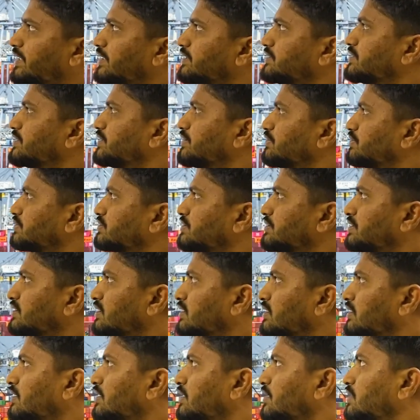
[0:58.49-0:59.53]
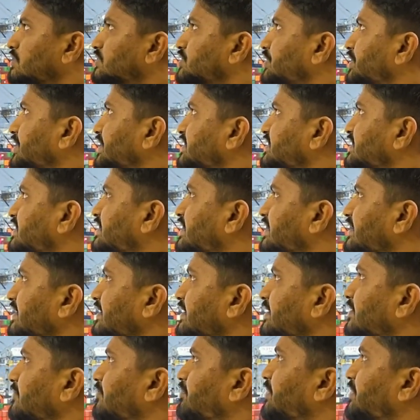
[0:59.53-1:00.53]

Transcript: is in news? So recently,